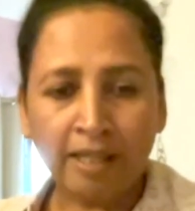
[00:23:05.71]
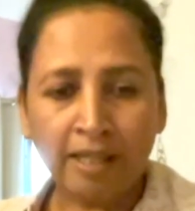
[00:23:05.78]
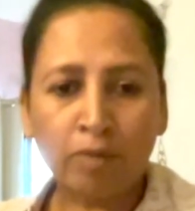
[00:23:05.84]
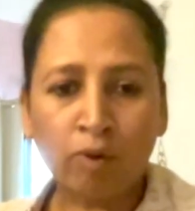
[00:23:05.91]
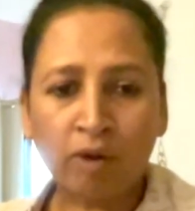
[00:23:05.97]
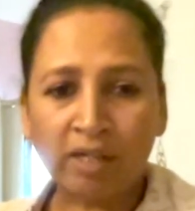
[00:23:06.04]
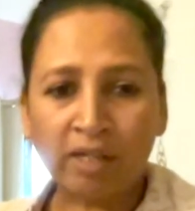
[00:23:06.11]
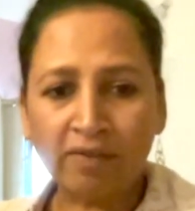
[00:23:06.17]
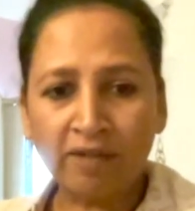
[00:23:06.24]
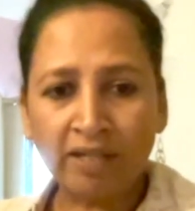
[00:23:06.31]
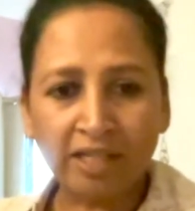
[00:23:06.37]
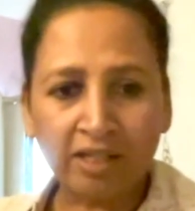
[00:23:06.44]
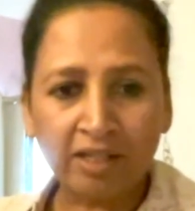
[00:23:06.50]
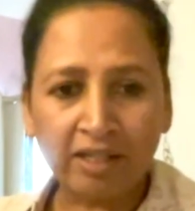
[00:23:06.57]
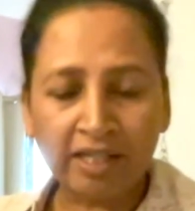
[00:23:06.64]
Then whatever
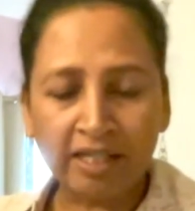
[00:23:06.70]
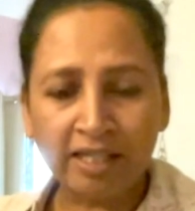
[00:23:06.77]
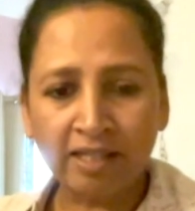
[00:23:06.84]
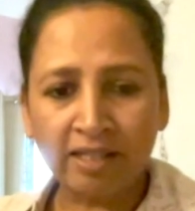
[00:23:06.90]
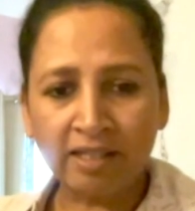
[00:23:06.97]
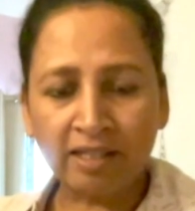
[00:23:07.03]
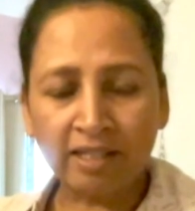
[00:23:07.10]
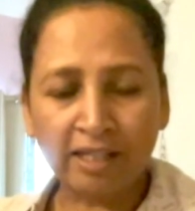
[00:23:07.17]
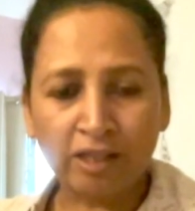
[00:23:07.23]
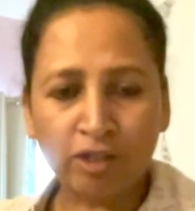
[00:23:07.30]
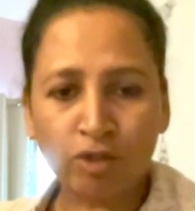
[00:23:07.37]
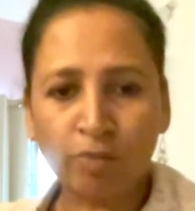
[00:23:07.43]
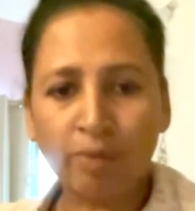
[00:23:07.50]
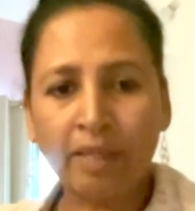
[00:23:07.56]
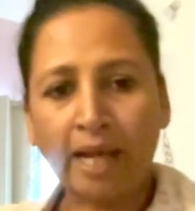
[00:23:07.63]
ingredient
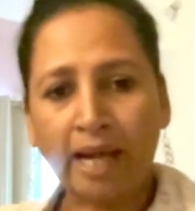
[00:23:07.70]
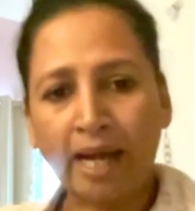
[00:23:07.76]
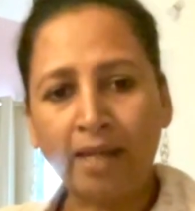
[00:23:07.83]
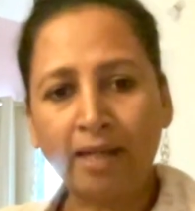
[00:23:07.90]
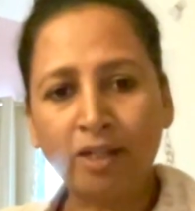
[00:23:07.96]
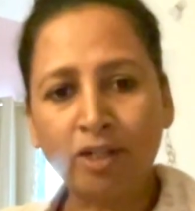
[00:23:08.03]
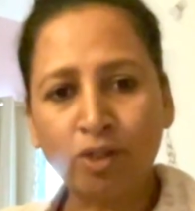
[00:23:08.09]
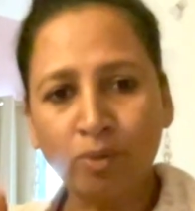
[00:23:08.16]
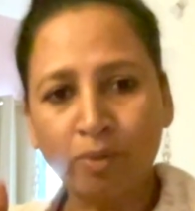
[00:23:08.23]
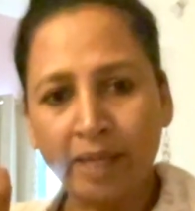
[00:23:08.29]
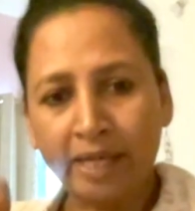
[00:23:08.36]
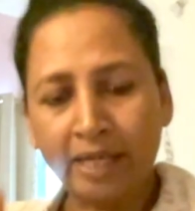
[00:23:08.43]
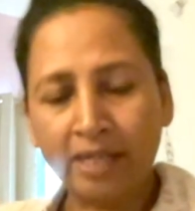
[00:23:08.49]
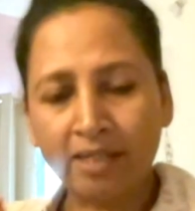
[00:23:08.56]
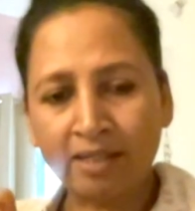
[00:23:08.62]
needs to be added to
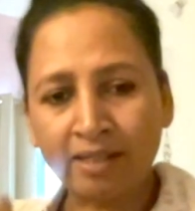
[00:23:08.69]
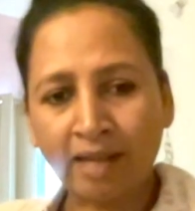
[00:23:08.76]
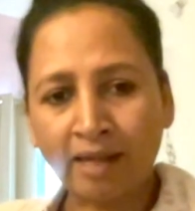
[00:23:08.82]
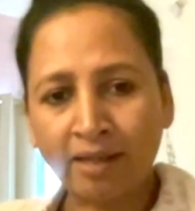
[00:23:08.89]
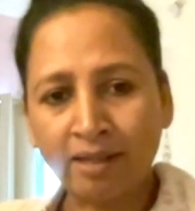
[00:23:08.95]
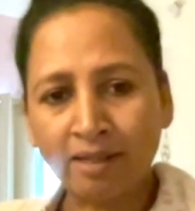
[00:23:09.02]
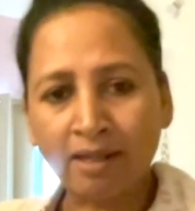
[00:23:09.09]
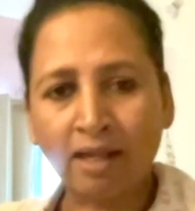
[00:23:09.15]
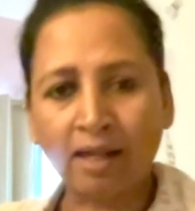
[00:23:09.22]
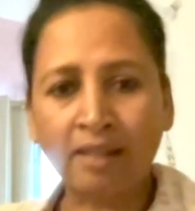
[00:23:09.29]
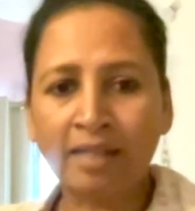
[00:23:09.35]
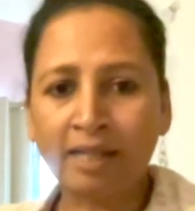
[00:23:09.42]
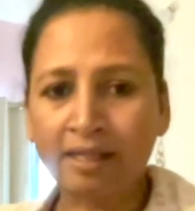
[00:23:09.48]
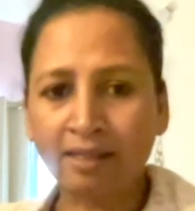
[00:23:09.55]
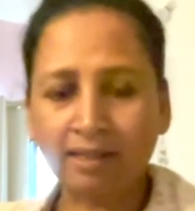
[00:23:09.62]
make it a standard
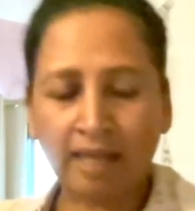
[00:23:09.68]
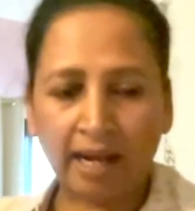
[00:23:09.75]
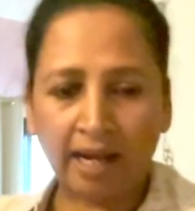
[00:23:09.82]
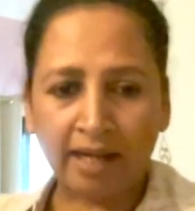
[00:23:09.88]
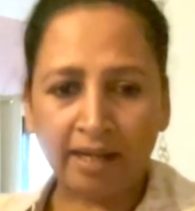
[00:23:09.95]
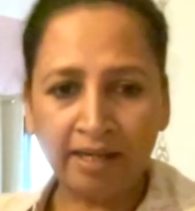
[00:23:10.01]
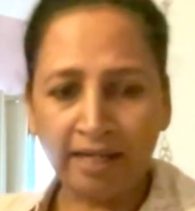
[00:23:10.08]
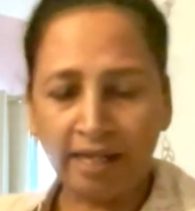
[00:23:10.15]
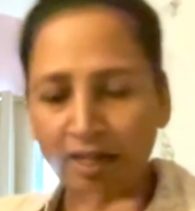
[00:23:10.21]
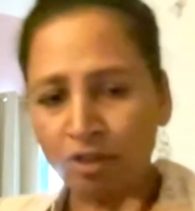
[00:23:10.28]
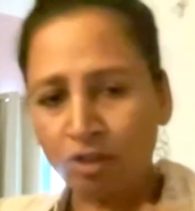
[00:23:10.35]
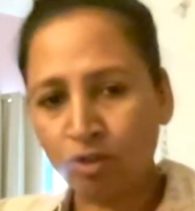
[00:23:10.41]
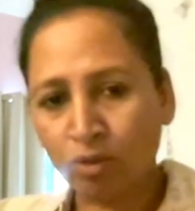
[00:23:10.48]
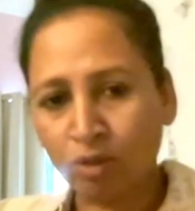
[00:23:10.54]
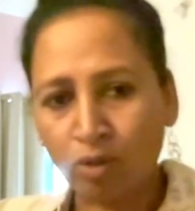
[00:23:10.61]
color, that is added.
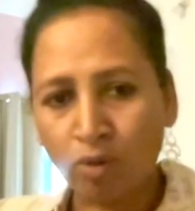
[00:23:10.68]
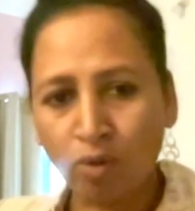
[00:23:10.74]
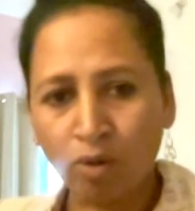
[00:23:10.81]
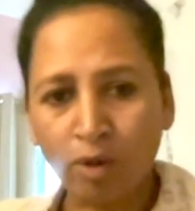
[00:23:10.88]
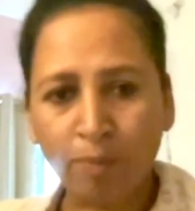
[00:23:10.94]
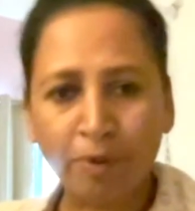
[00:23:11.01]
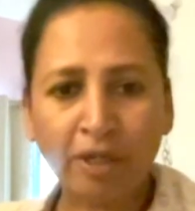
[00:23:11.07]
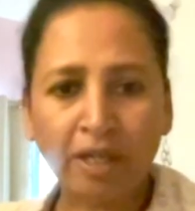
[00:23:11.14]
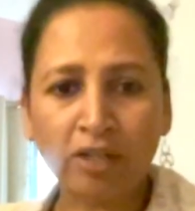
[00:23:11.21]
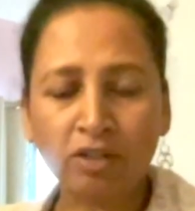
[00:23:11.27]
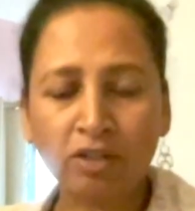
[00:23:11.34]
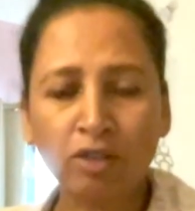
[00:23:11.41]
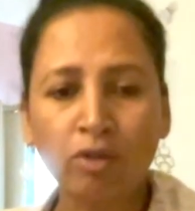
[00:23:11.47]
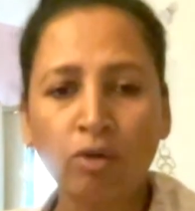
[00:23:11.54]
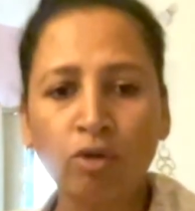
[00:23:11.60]
And so the whole
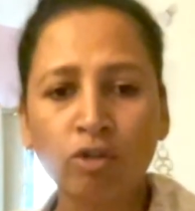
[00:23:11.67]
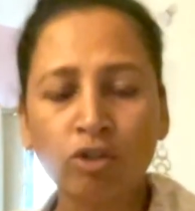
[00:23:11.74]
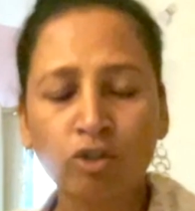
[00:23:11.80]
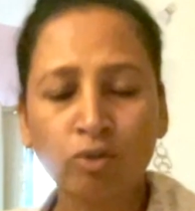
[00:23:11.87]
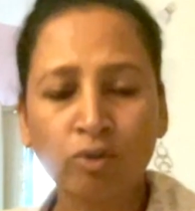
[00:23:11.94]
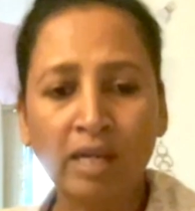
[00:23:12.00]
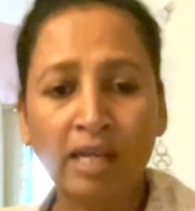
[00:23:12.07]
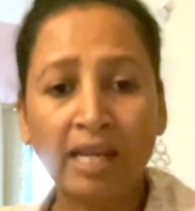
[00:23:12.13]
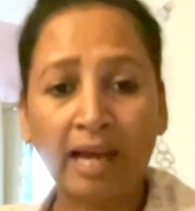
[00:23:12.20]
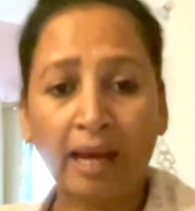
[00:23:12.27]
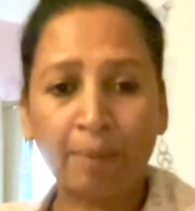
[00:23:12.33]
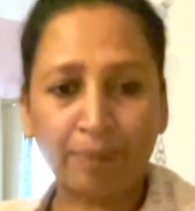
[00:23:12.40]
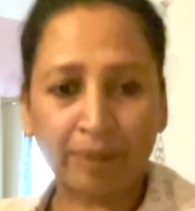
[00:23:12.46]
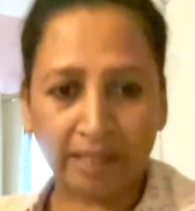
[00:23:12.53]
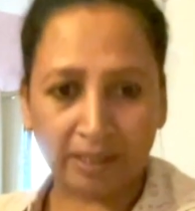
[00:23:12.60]
production goes through a
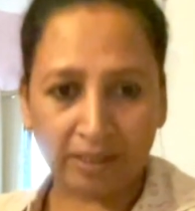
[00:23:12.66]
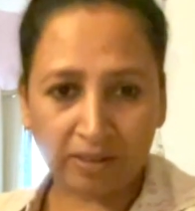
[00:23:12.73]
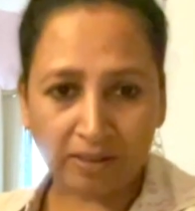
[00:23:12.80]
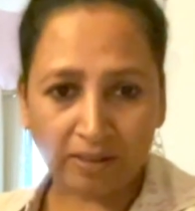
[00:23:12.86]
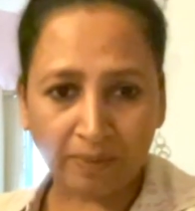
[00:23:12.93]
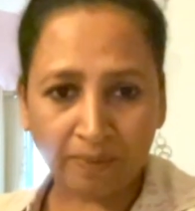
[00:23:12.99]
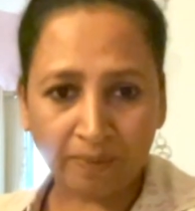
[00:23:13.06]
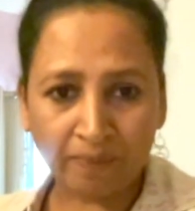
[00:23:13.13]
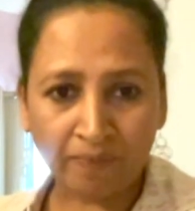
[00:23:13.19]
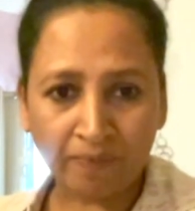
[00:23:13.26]
lab test.